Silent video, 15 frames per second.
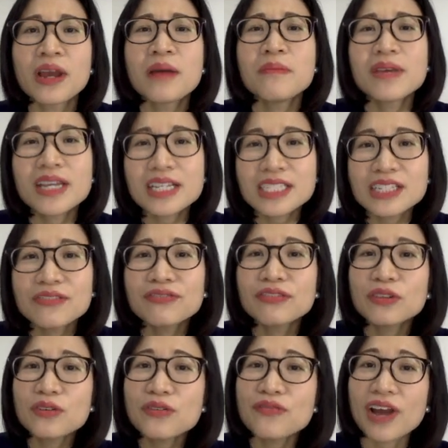because the
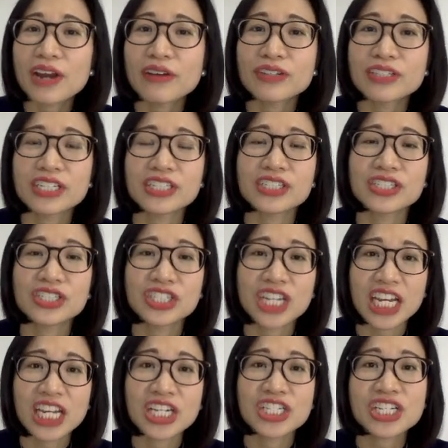flu viruses
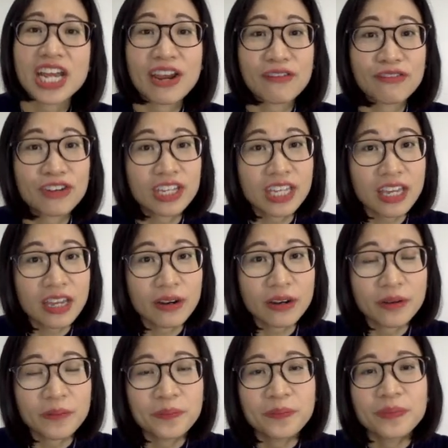change every year.